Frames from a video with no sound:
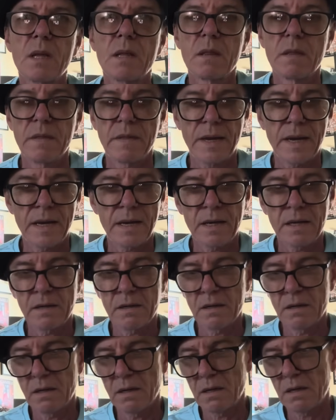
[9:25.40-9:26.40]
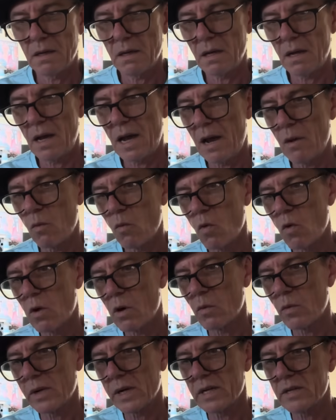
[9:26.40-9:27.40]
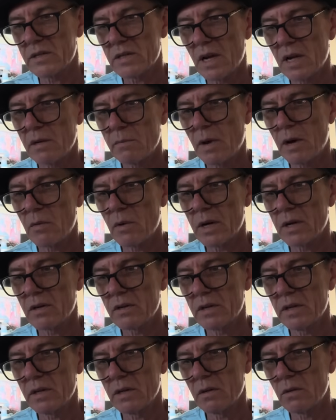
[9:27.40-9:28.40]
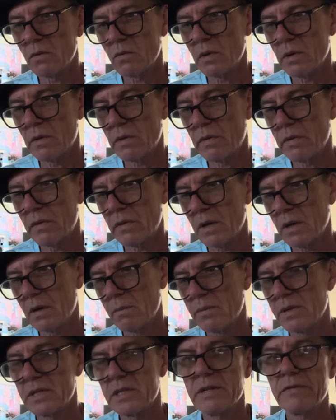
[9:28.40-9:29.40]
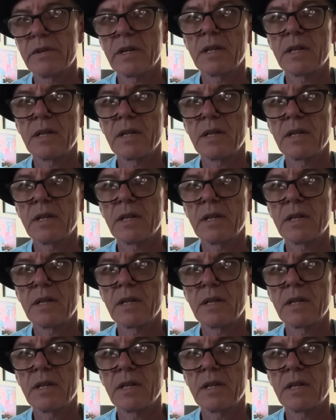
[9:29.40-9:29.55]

that I wore when I signed my record deal with Pacific